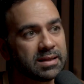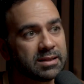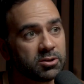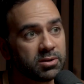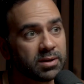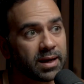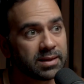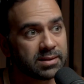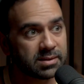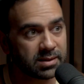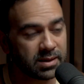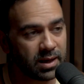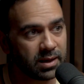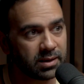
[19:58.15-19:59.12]
in the United
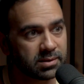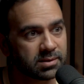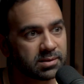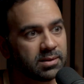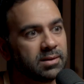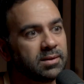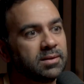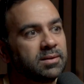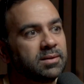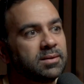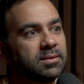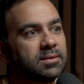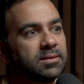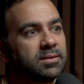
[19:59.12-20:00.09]
States
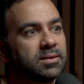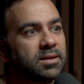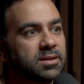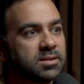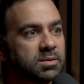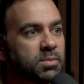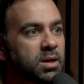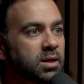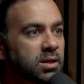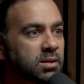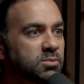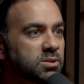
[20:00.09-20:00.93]
is American